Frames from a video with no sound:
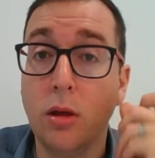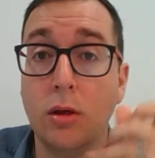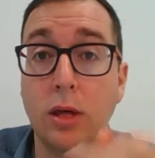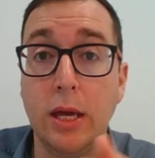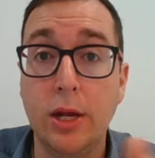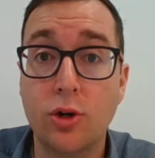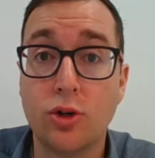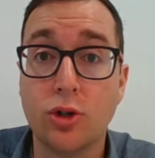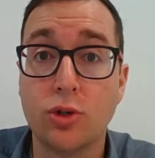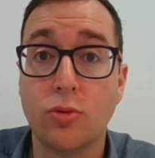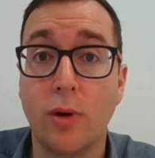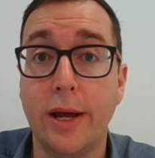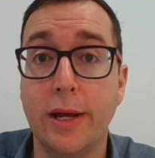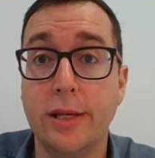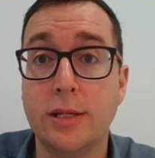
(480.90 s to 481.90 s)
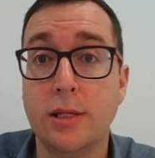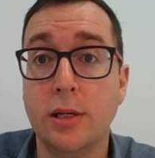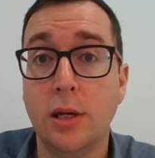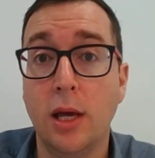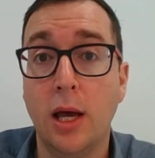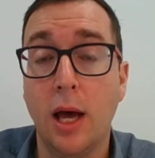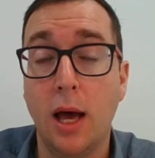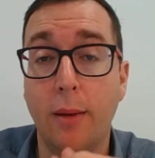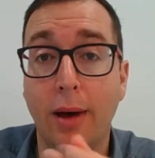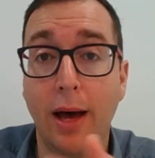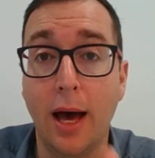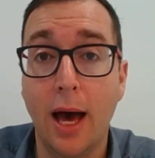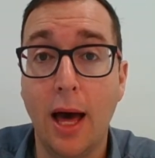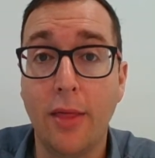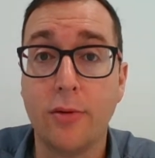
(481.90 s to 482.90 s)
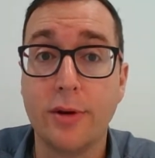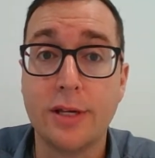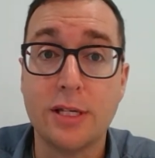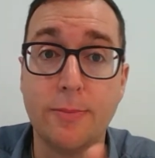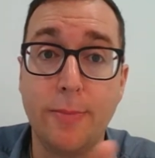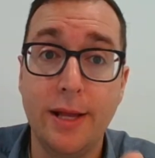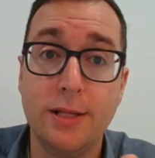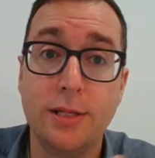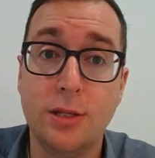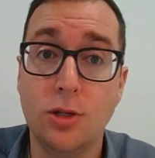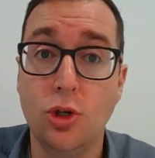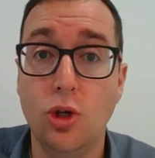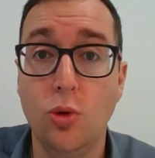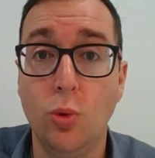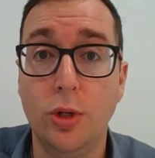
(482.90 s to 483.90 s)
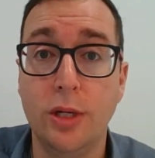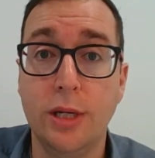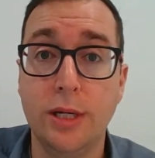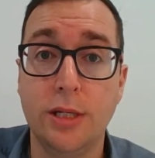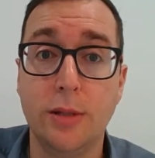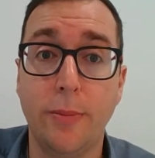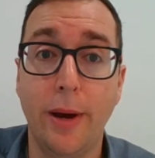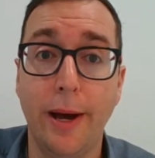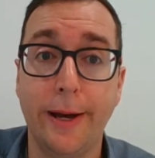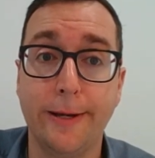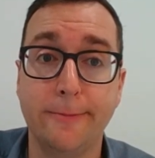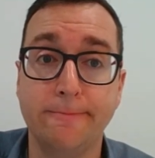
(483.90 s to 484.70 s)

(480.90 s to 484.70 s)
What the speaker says: interest rates, other expenses that you would need to pay.